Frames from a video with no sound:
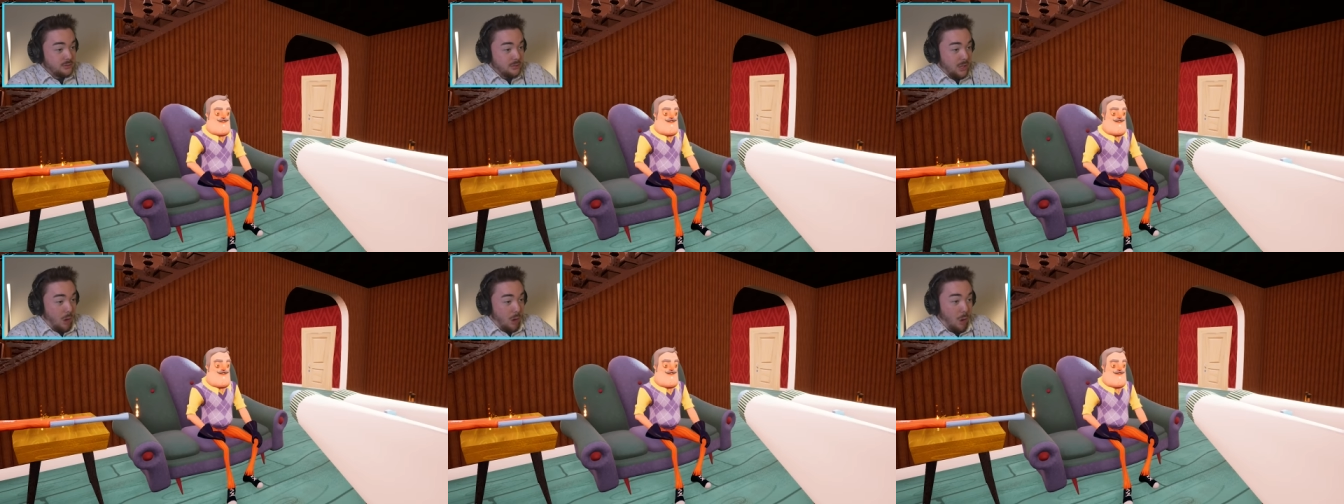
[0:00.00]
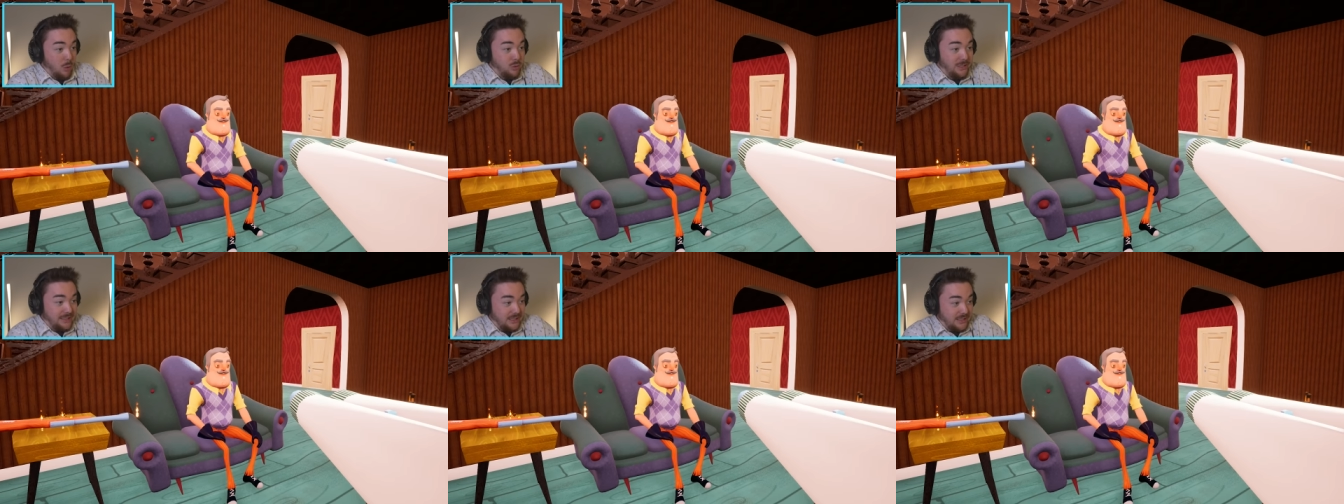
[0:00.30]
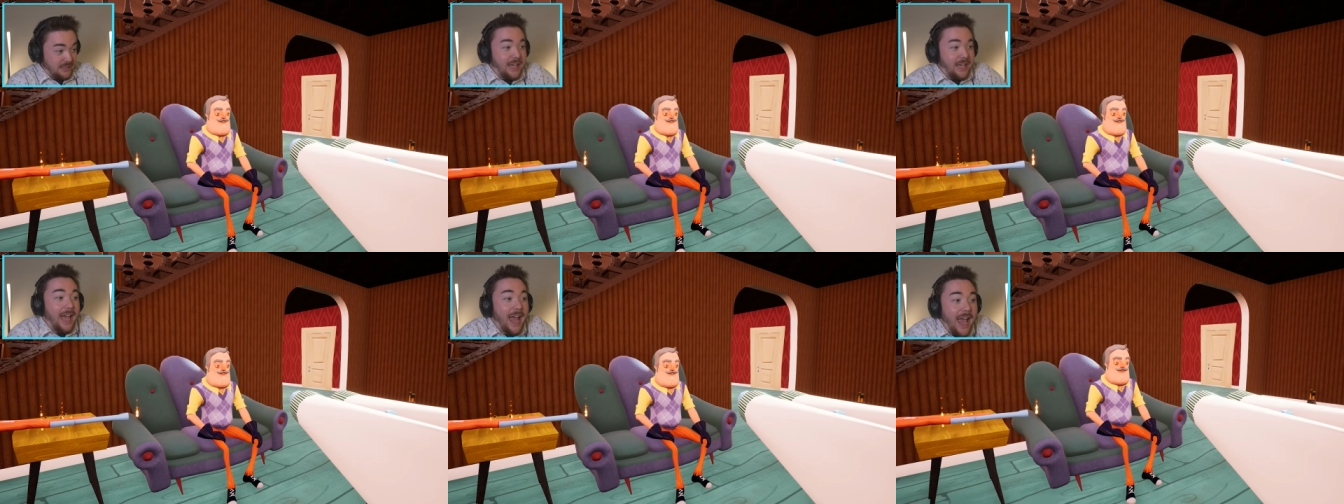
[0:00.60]
Oh,
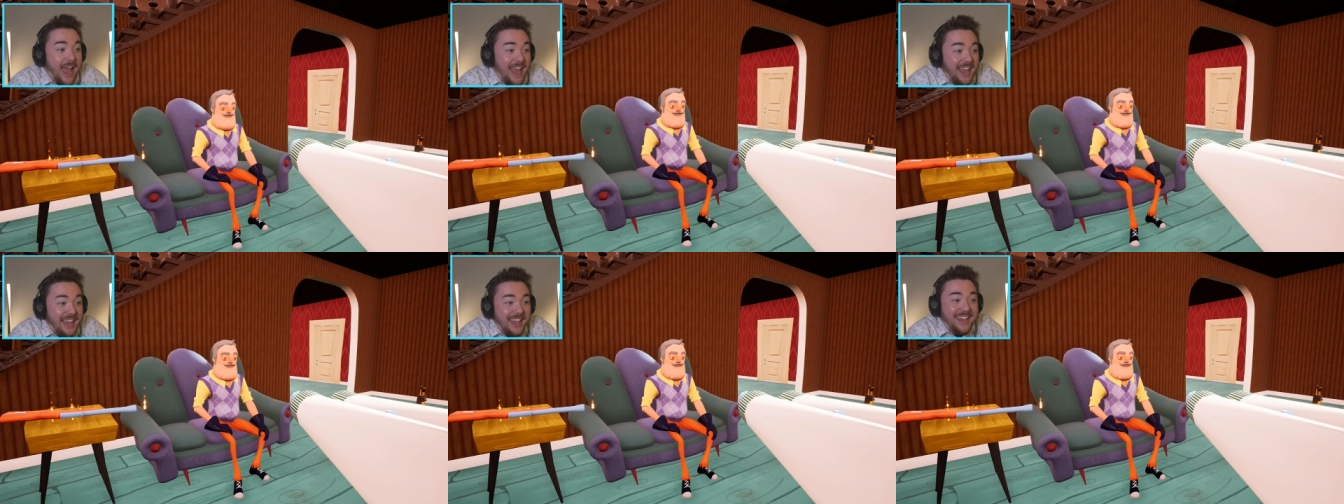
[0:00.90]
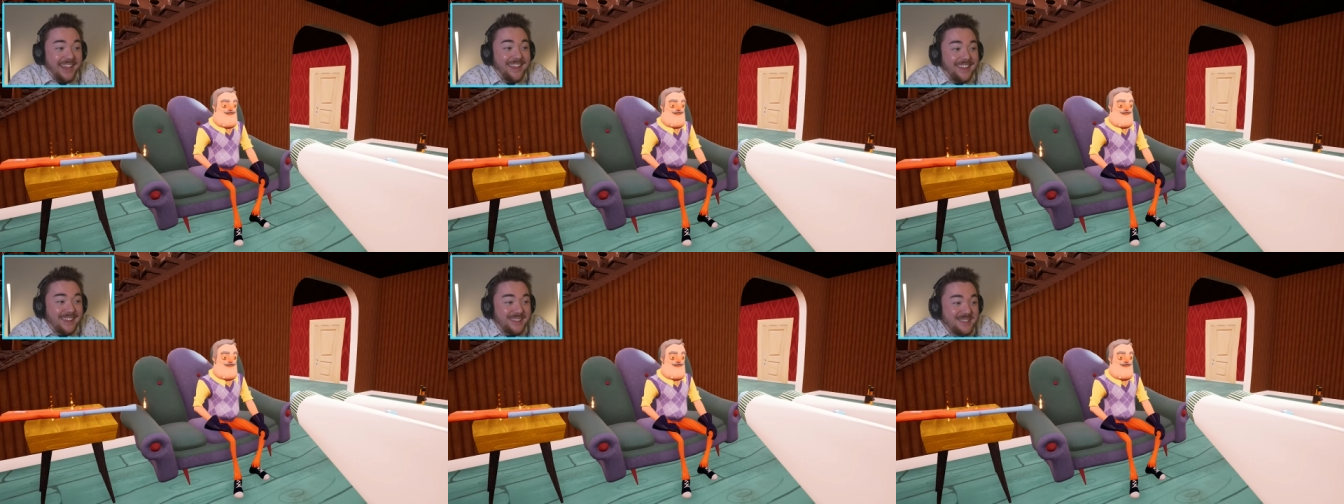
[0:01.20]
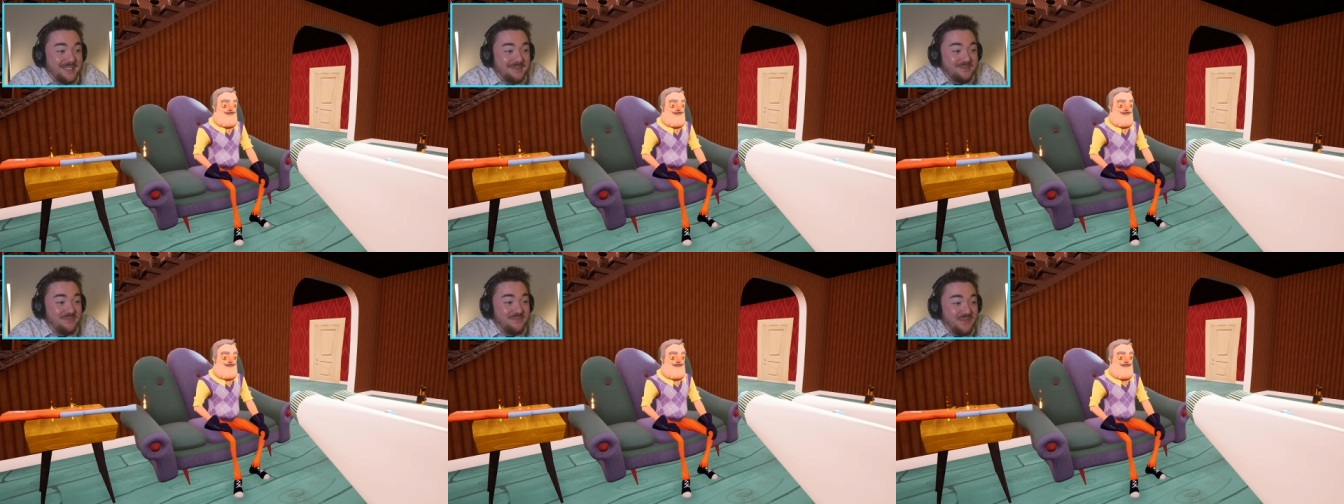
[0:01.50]

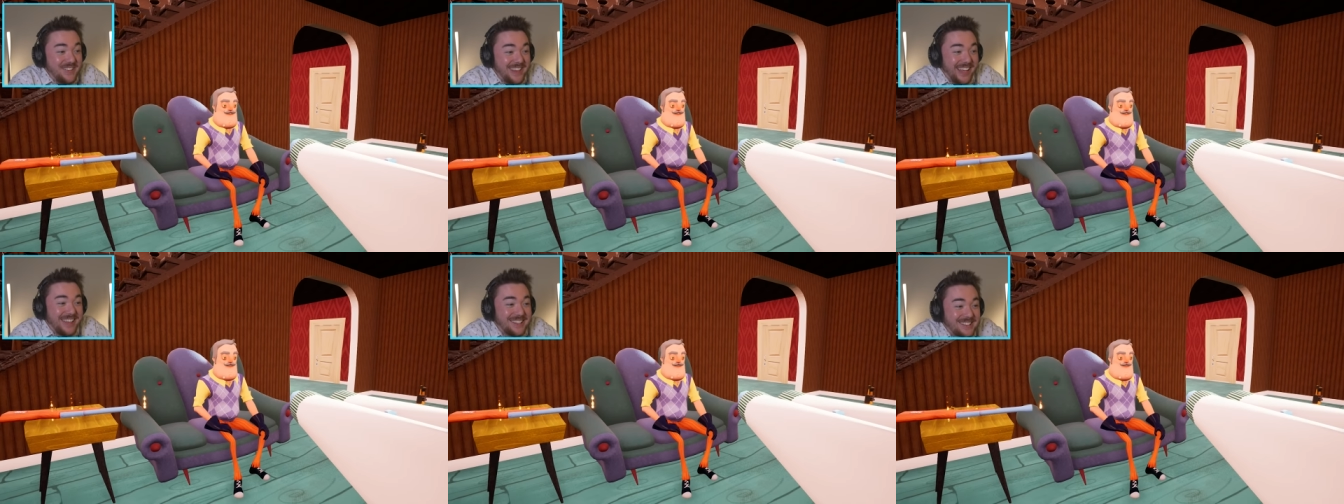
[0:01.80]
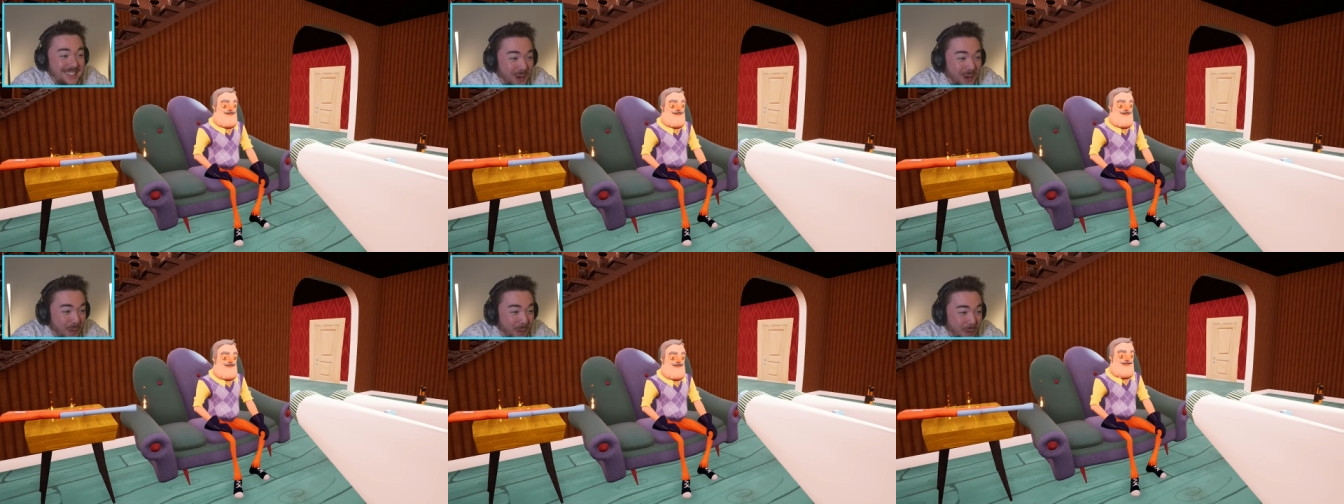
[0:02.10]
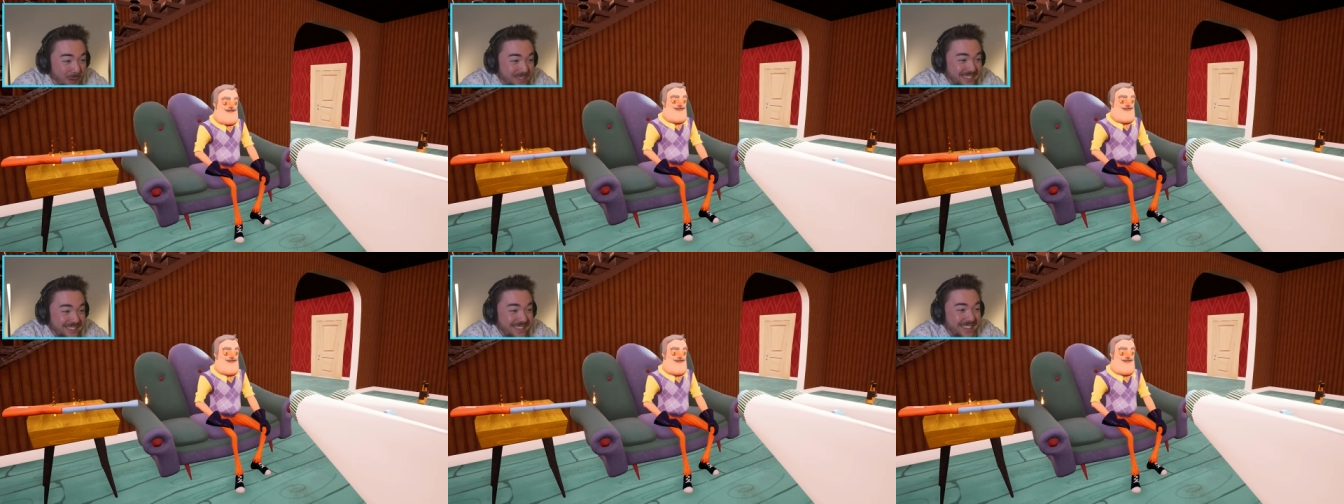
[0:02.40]
he's
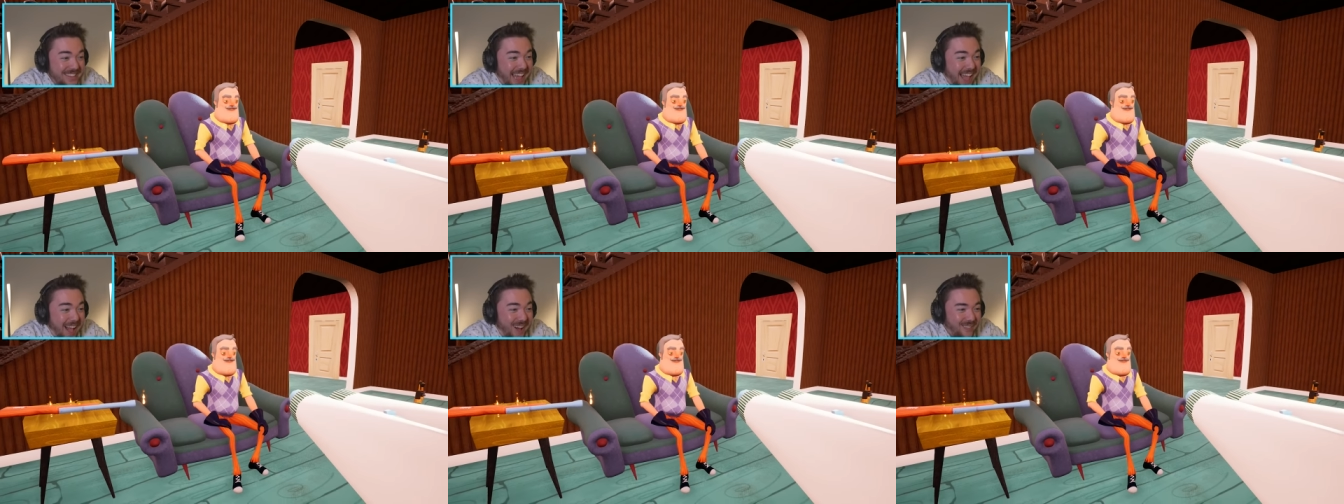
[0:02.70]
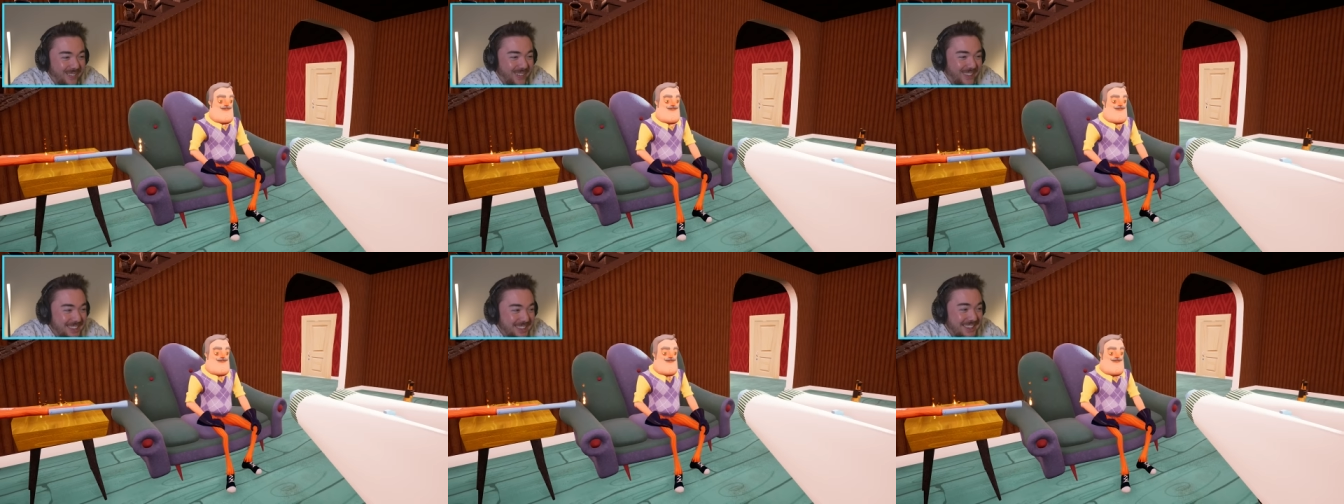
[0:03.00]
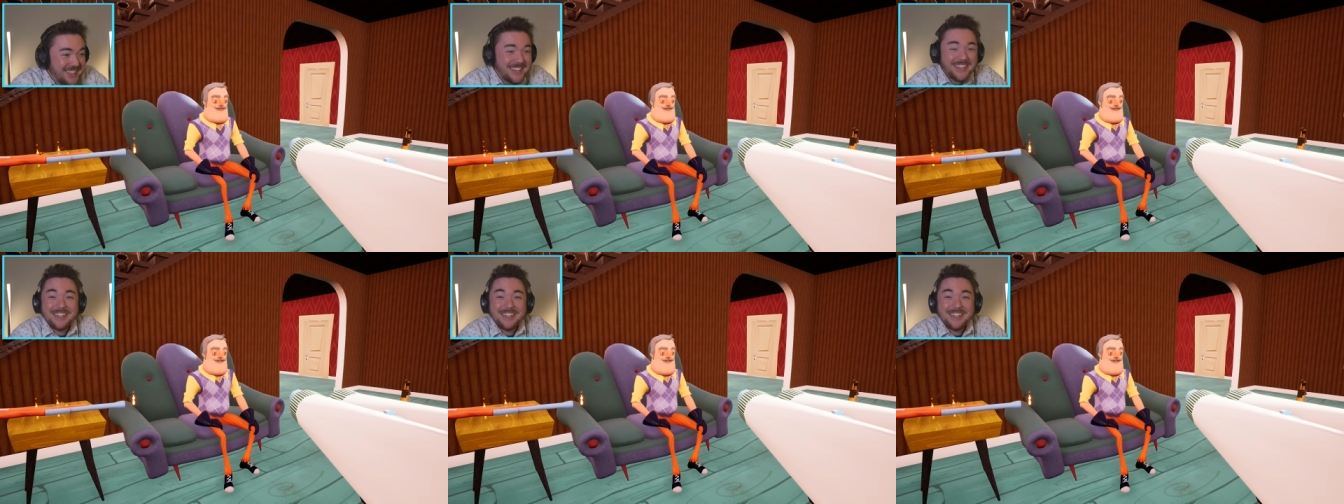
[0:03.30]
old now.